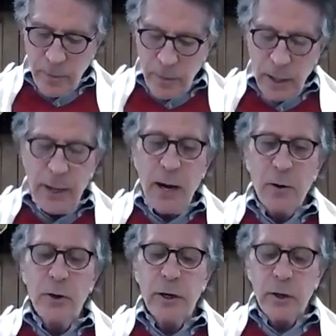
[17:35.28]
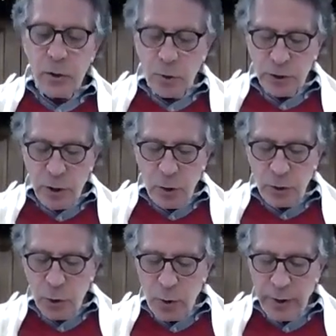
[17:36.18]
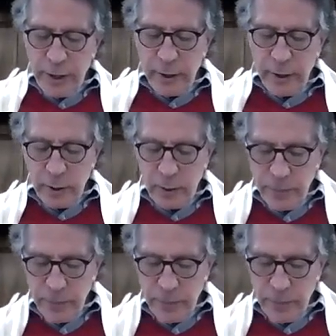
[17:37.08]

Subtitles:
It not only includes those who are ill,